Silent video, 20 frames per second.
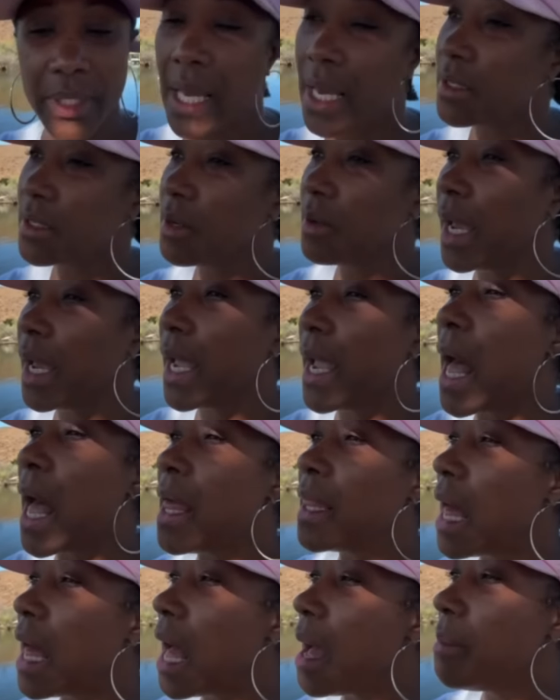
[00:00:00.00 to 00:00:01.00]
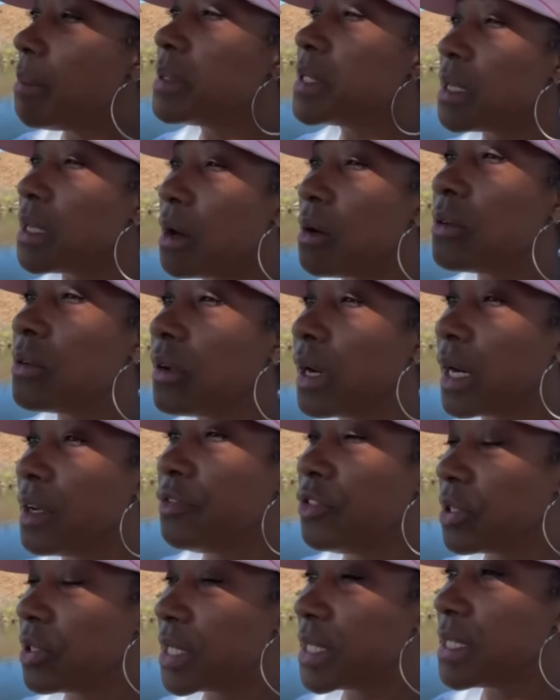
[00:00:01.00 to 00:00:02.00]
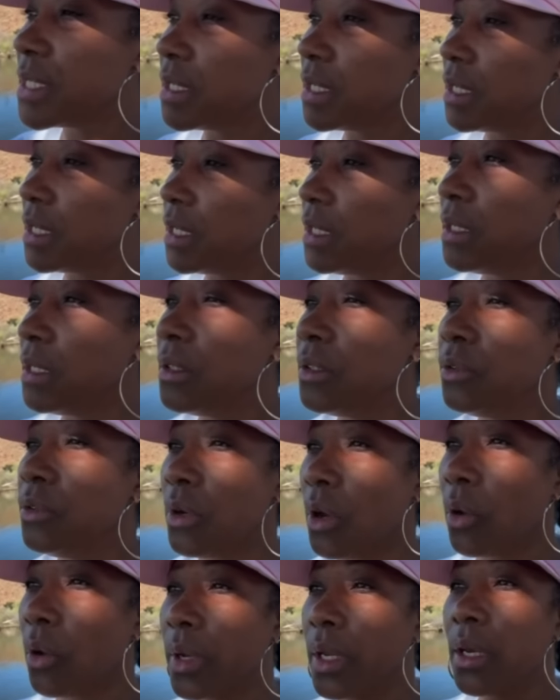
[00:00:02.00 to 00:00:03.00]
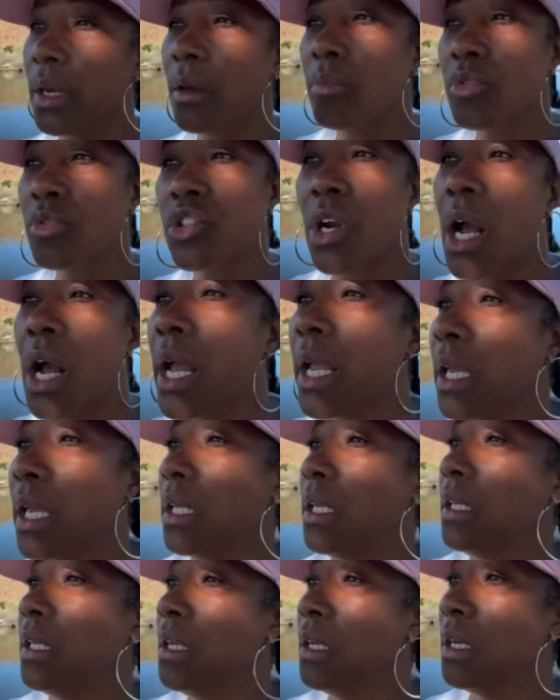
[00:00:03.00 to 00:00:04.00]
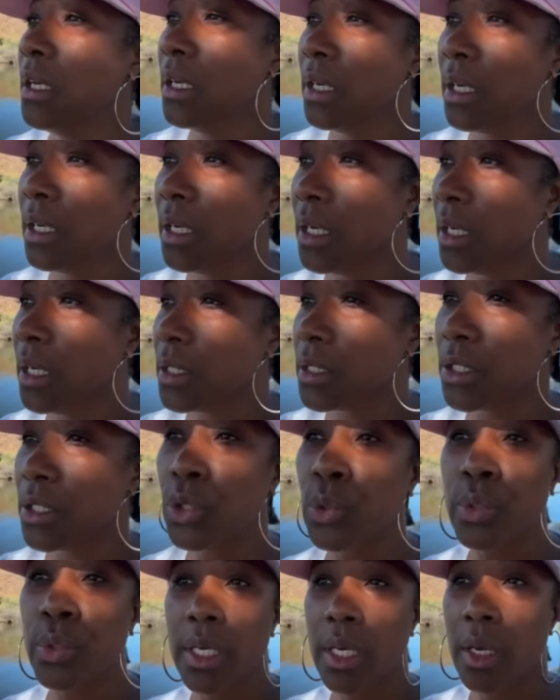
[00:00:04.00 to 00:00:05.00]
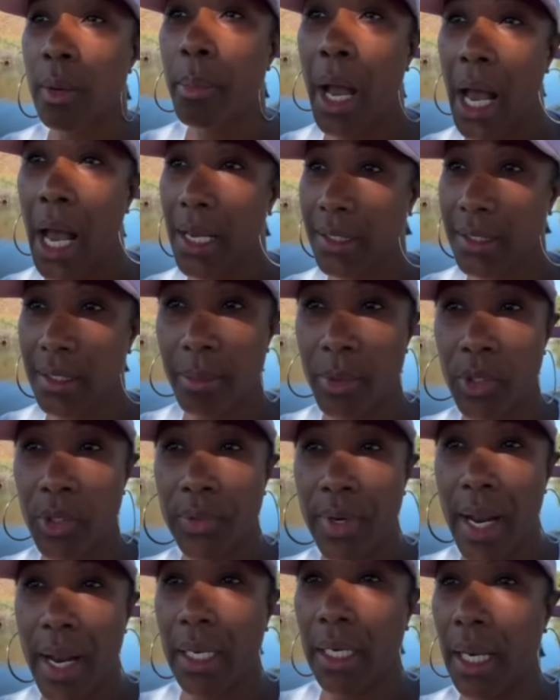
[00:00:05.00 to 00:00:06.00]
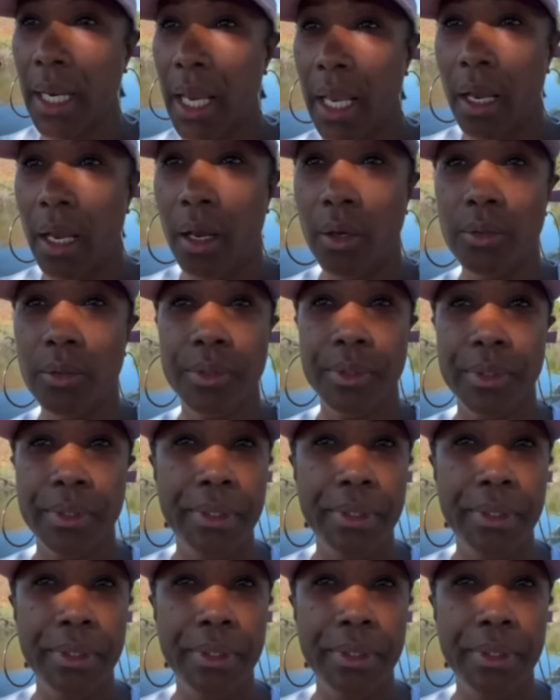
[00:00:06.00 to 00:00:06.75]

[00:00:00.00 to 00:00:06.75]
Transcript: But that's okay. I, I'm so grateful to see you know them trying to do the impossible right now,